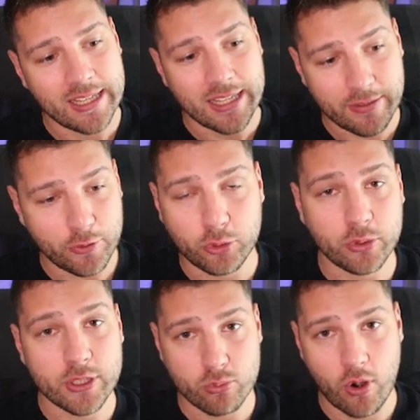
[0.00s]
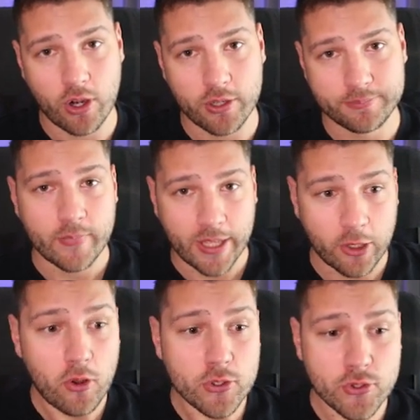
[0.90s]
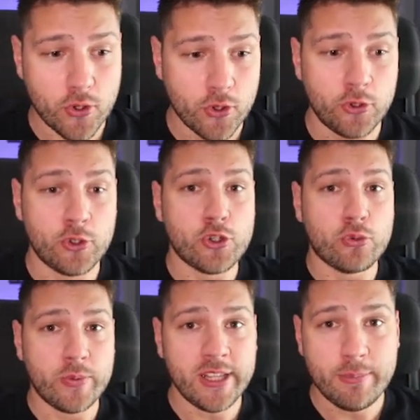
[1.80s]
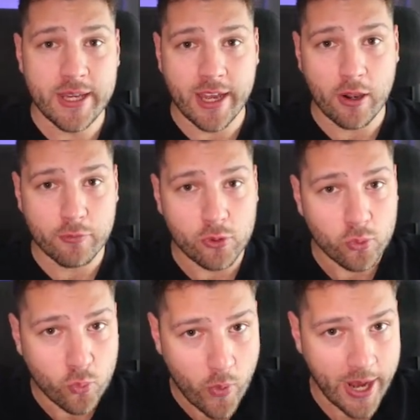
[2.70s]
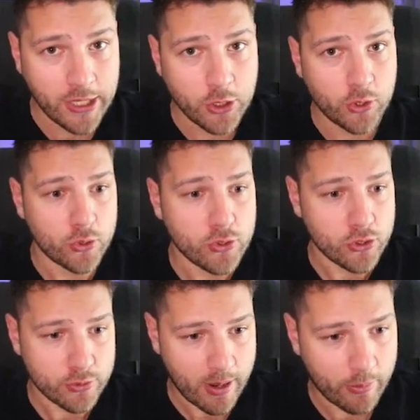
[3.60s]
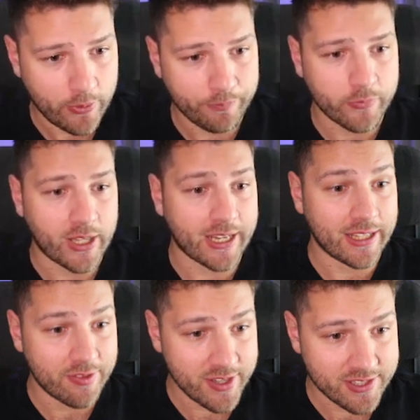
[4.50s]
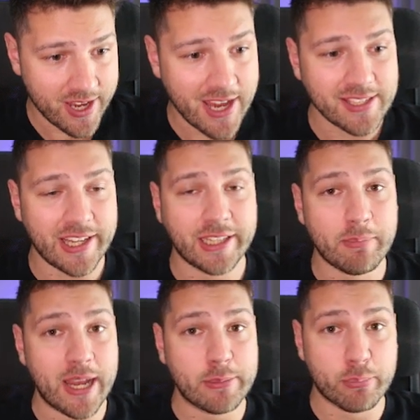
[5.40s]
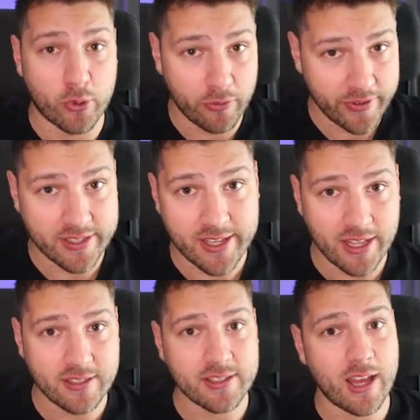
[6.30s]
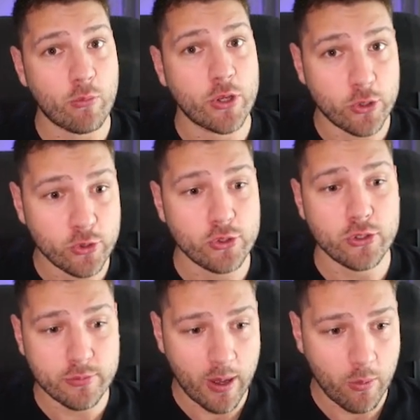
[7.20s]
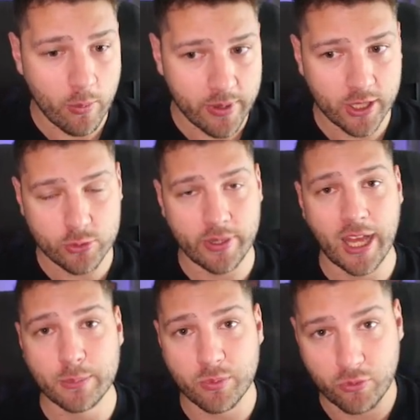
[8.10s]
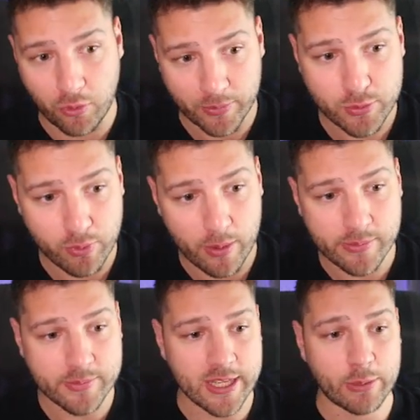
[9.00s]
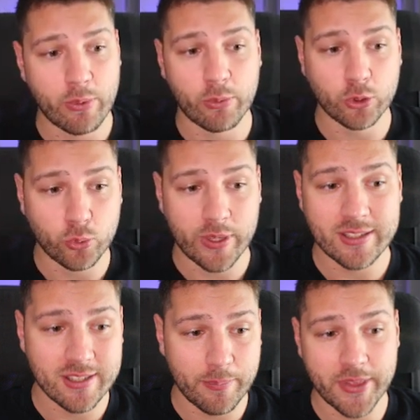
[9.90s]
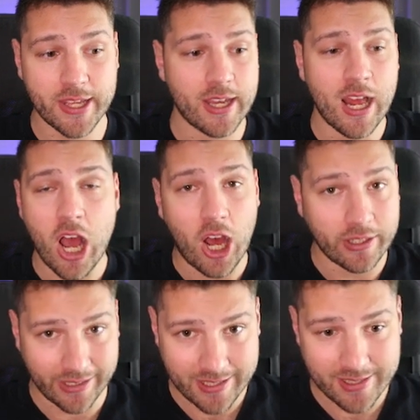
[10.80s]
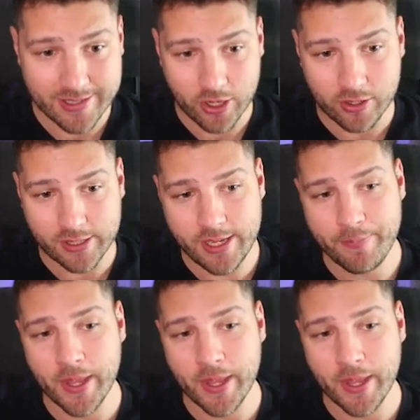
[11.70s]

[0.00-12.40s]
if you do this wrong. And also, you should really be careful when you use use memo. Like in this case, it made perfect sense that we used use memo because we had performance problems and we were doing something unnecessarily.